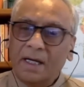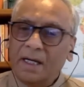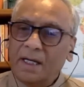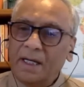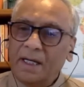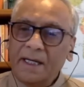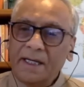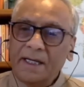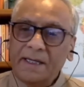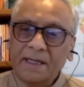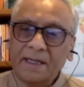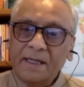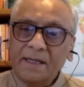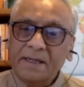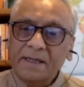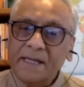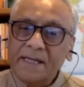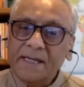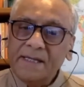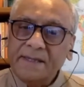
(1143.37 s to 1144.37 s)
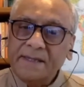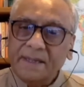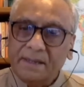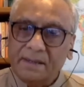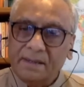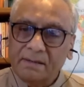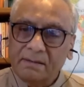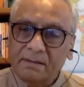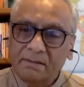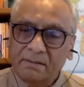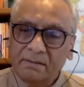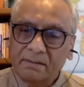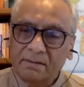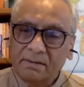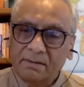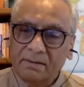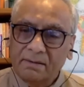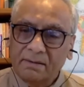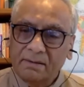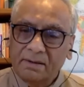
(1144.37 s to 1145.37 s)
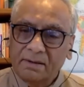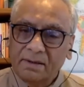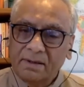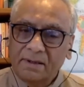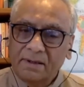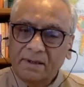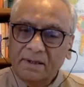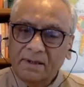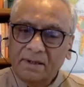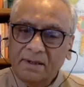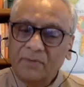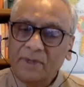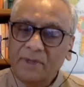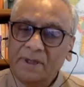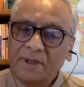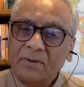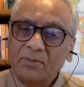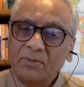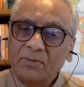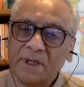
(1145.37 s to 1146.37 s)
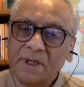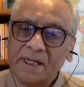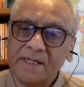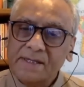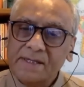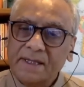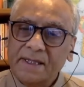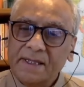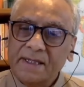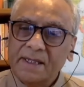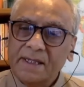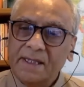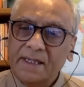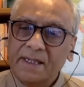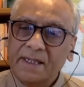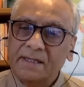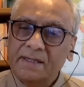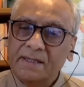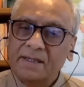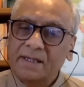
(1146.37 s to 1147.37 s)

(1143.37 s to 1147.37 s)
He didn't taste it. Without testing, he,